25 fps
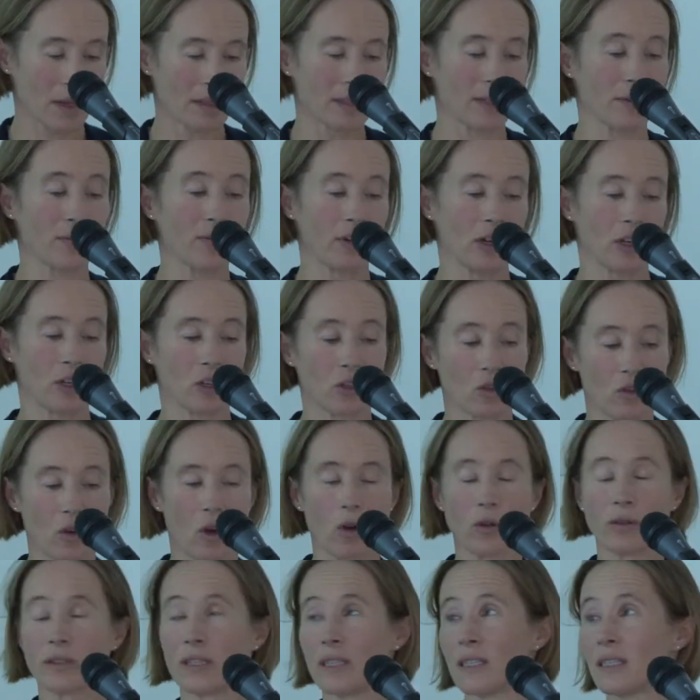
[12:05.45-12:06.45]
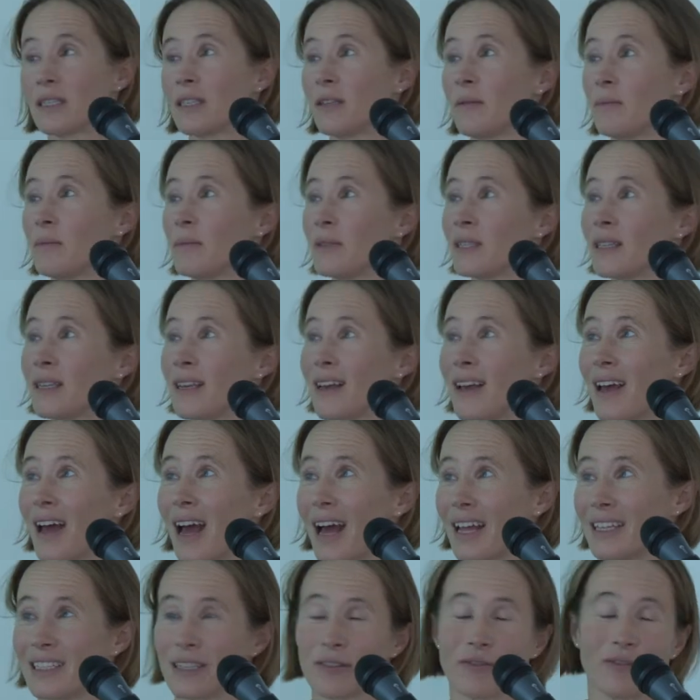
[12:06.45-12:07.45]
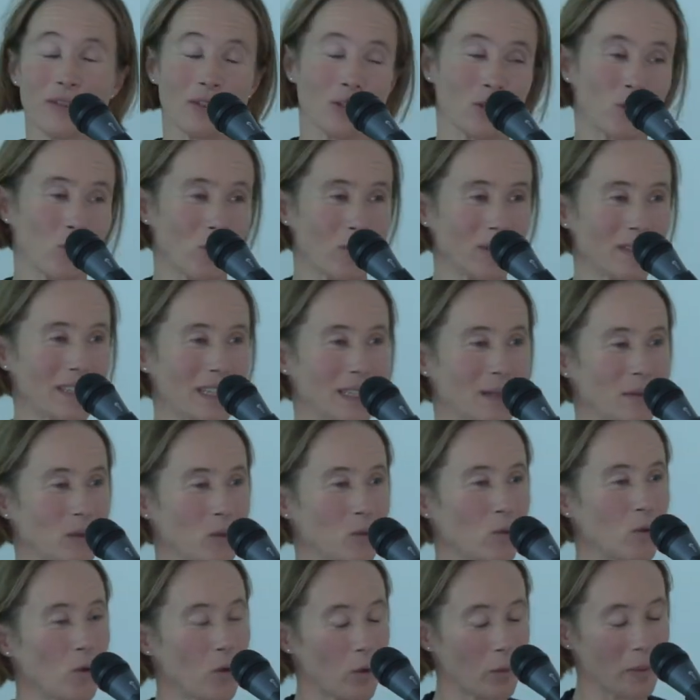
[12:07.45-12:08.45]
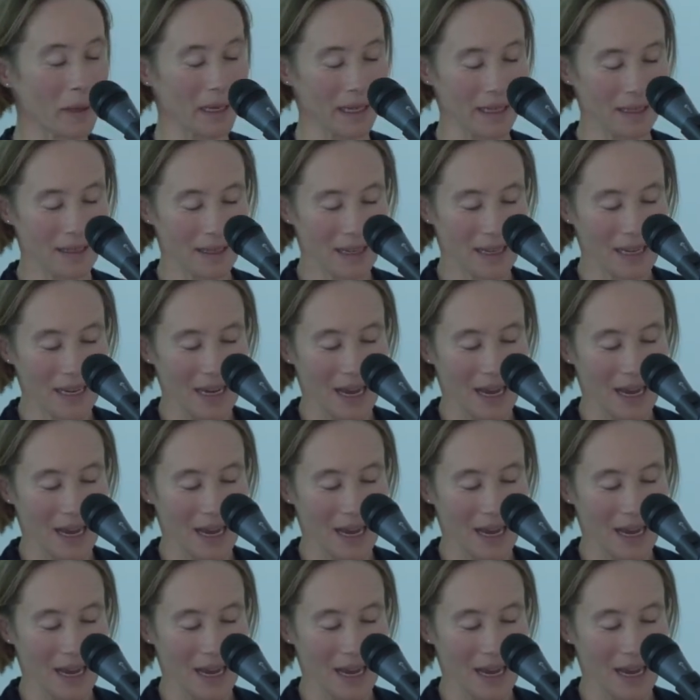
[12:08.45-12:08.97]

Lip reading: different control systems and different storage systems will be